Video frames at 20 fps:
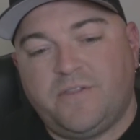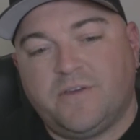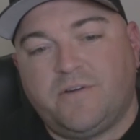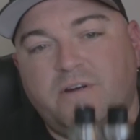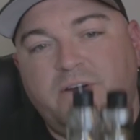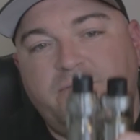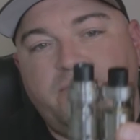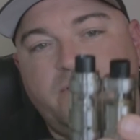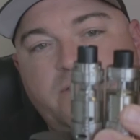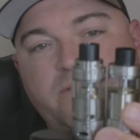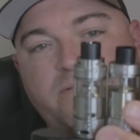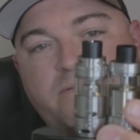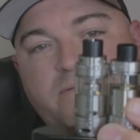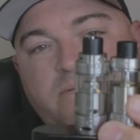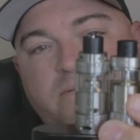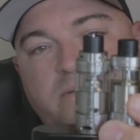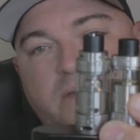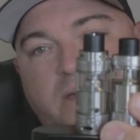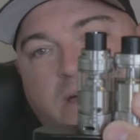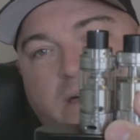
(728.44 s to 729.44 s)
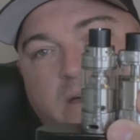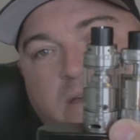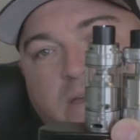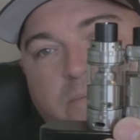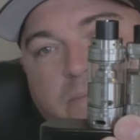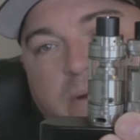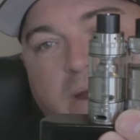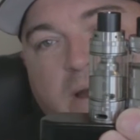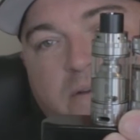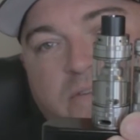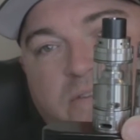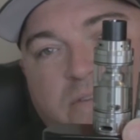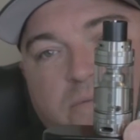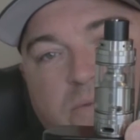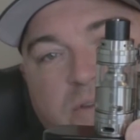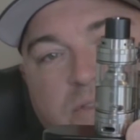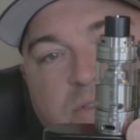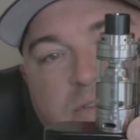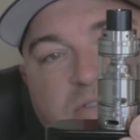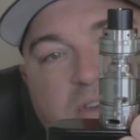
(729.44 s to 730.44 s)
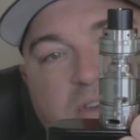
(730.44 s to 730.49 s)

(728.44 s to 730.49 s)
Griffin comparison with the